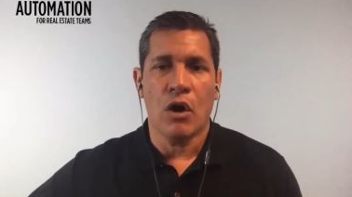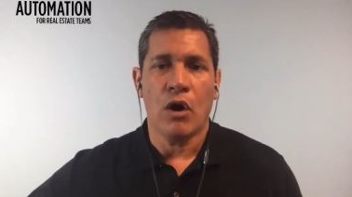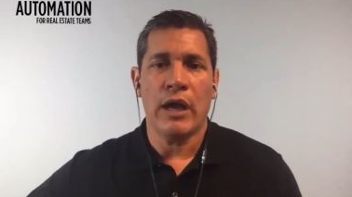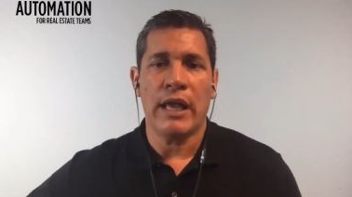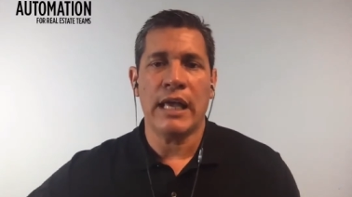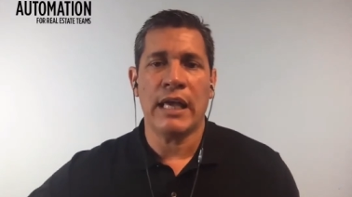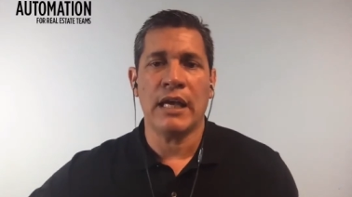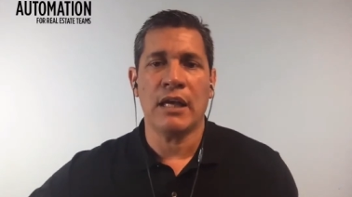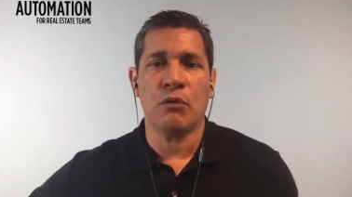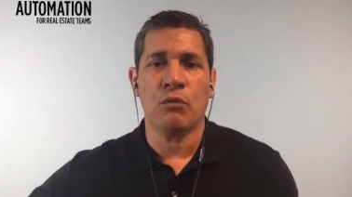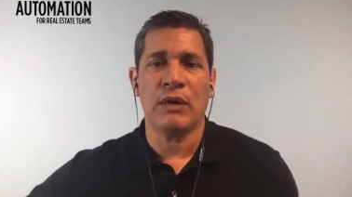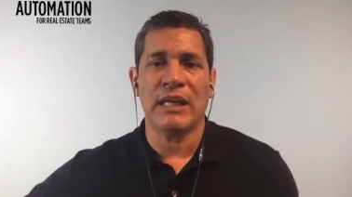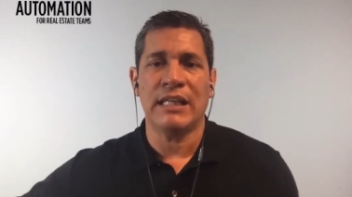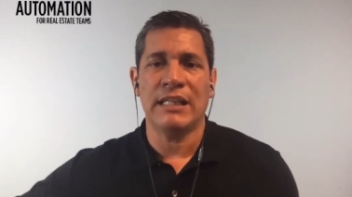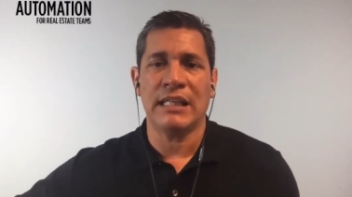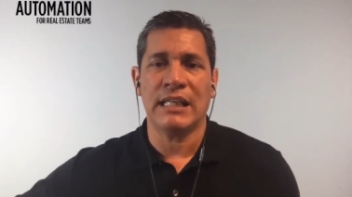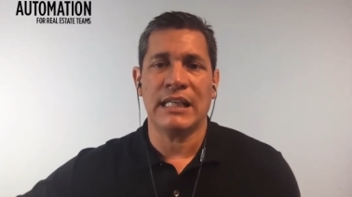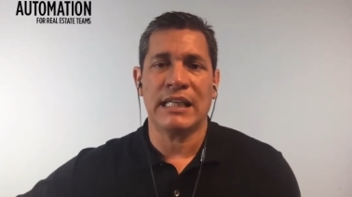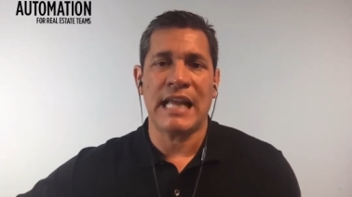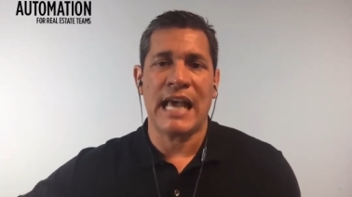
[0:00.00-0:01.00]
and we
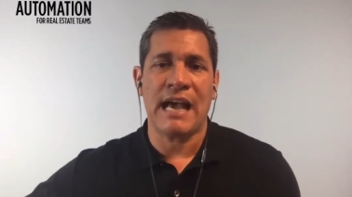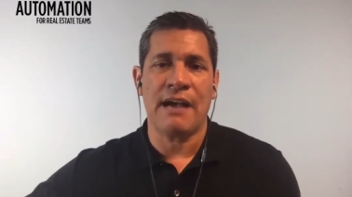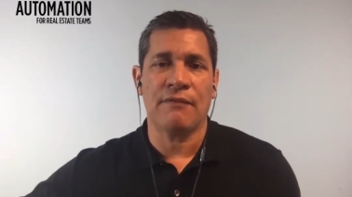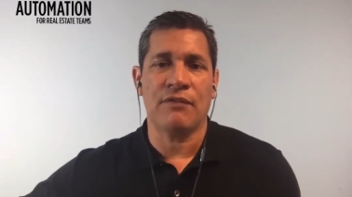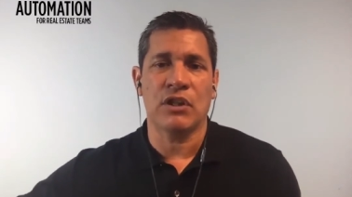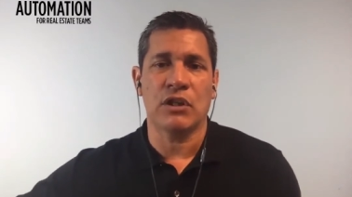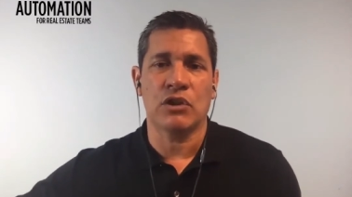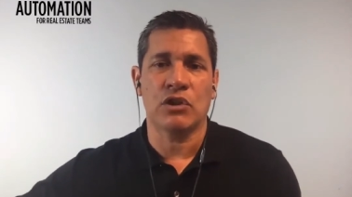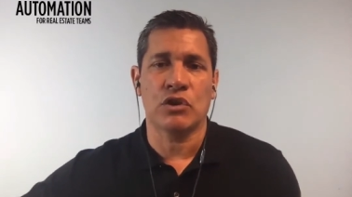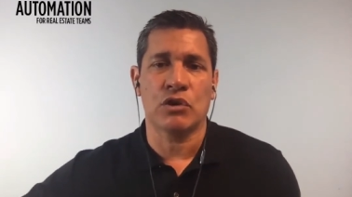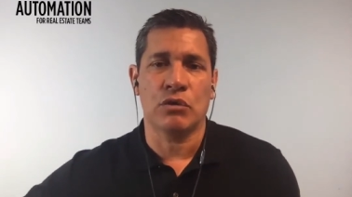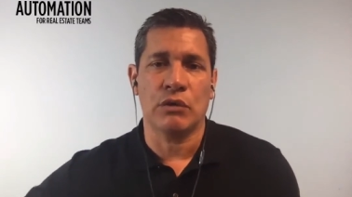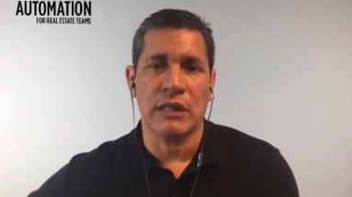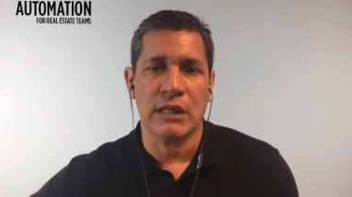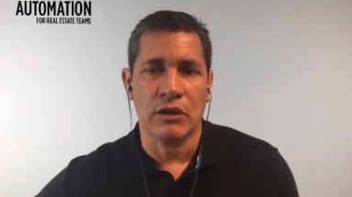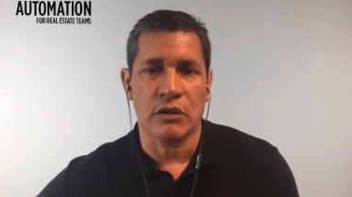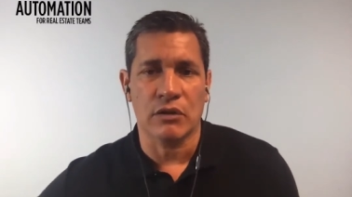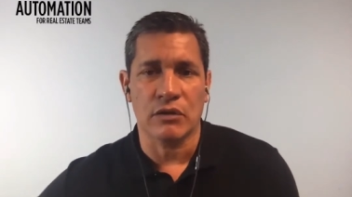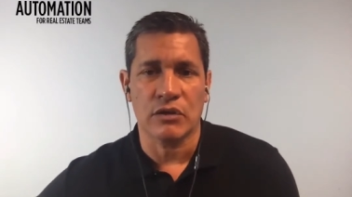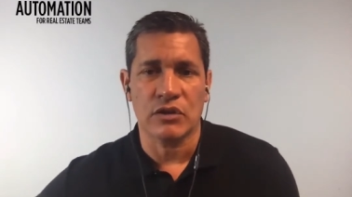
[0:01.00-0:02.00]
didn't have the
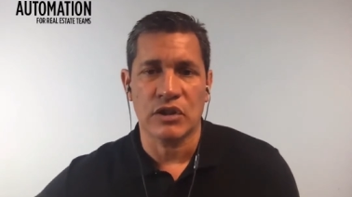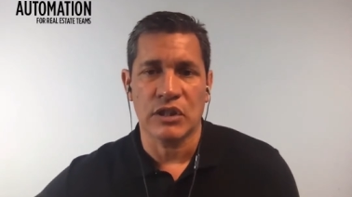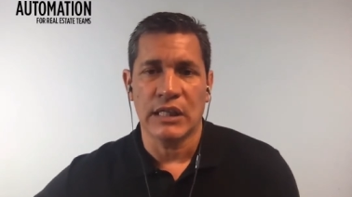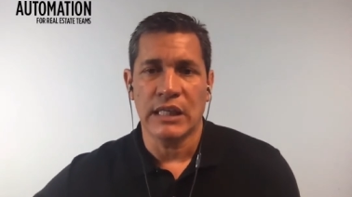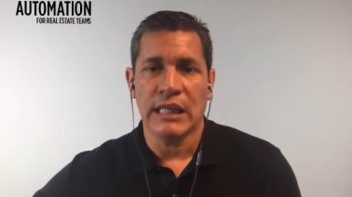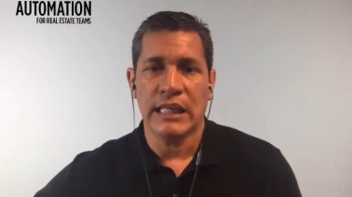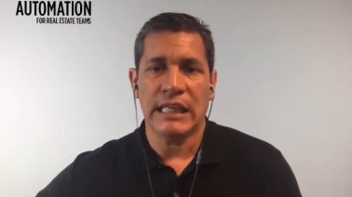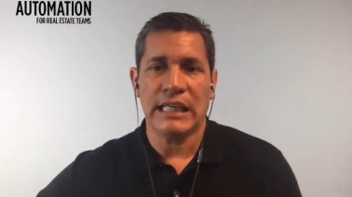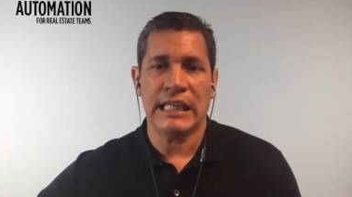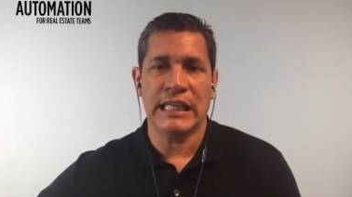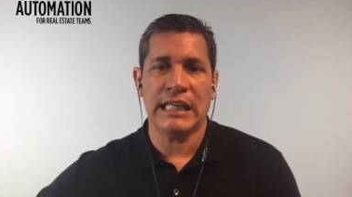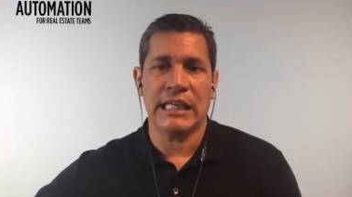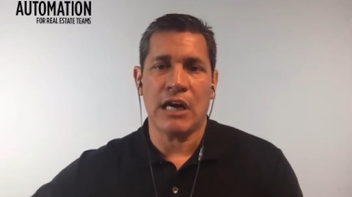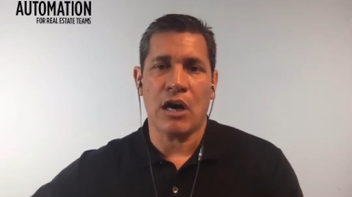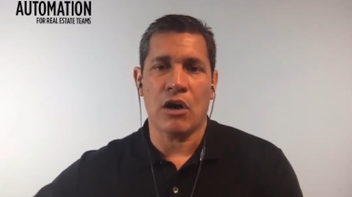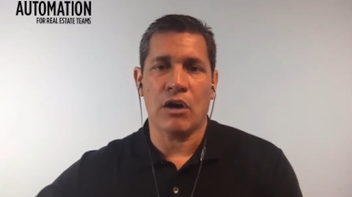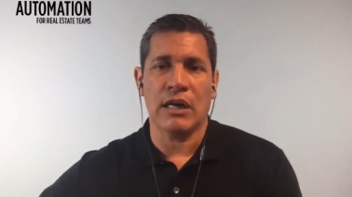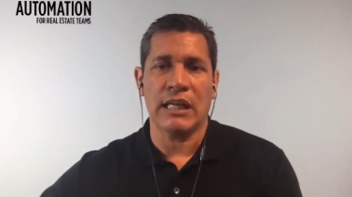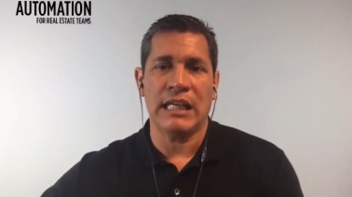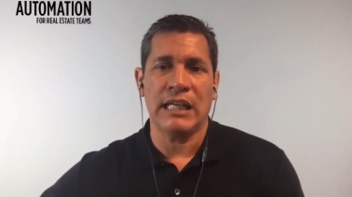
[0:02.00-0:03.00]
triggers in
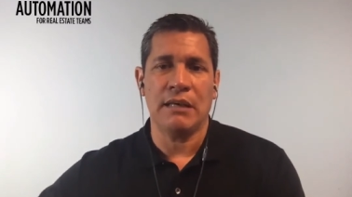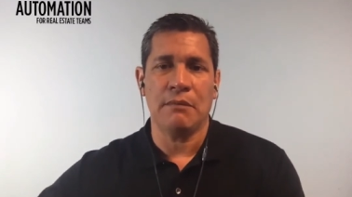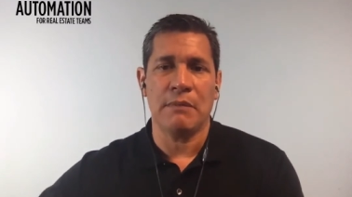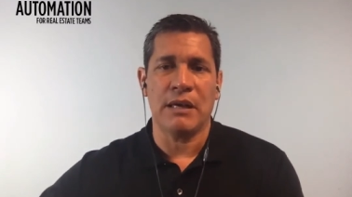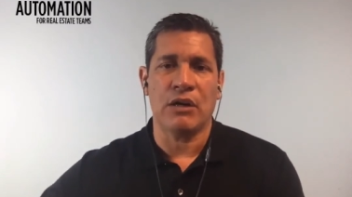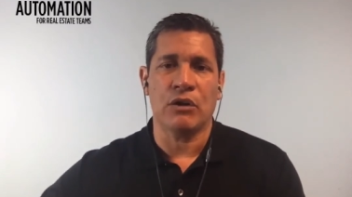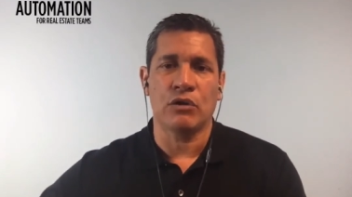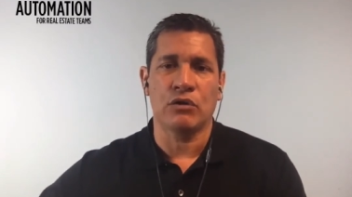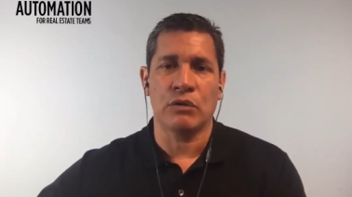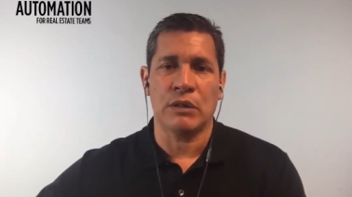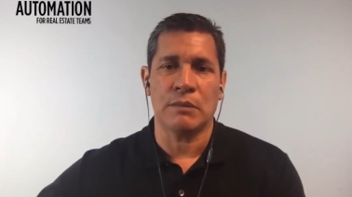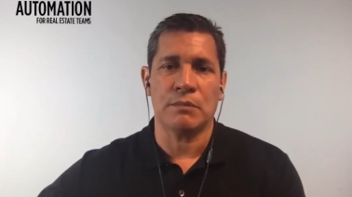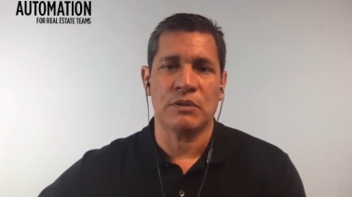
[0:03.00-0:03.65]
our email drip